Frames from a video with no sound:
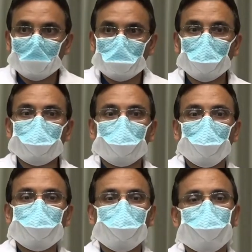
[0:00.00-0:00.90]
that
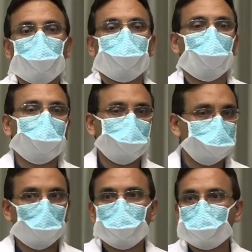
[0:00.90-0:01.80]
a typical
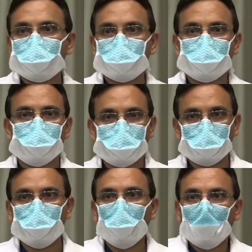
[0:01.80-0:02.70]
doctor's office or a
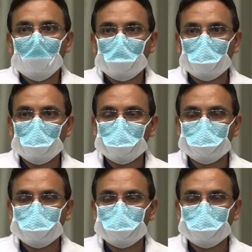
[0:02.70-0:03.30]
typical uh,